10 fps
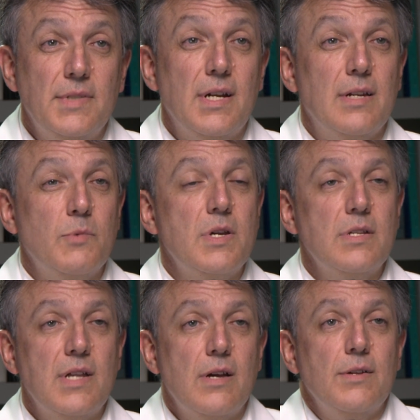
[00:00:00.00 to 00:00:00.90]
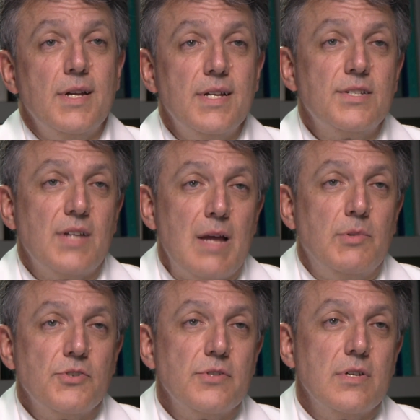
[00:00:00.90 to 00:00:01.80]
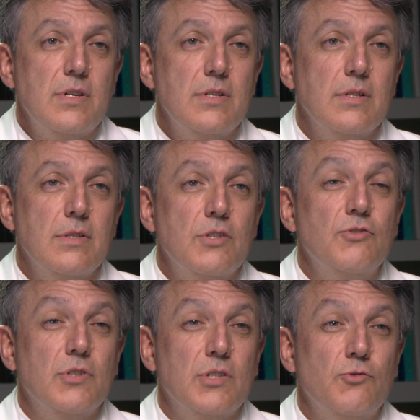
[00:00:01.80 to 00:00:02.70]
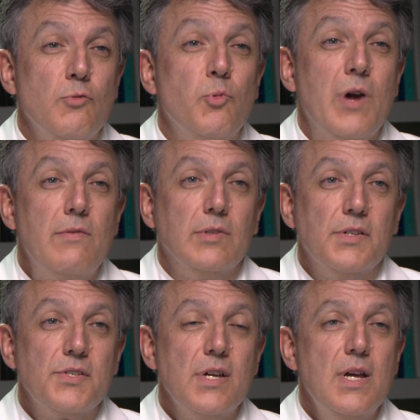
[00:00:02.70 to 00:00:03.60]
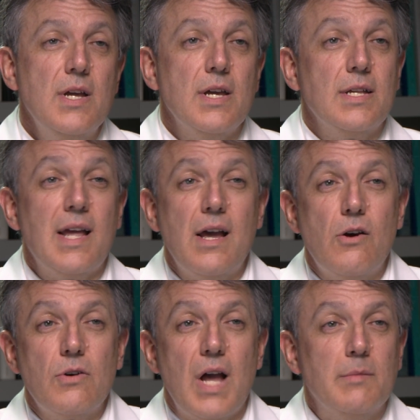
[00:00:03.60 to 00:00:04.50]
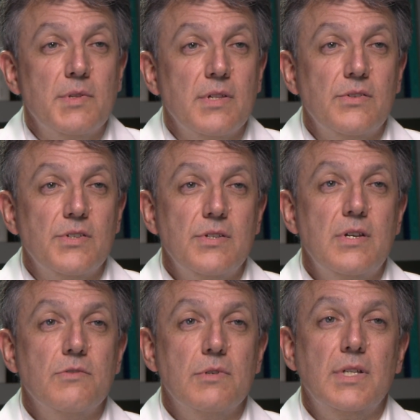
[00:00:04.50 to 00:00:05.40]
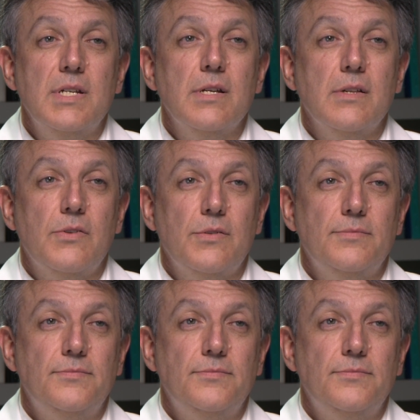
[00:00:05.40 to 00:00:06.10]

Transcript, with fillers: And we can now establish the, the, the, the true prevalence and how common this disease really is.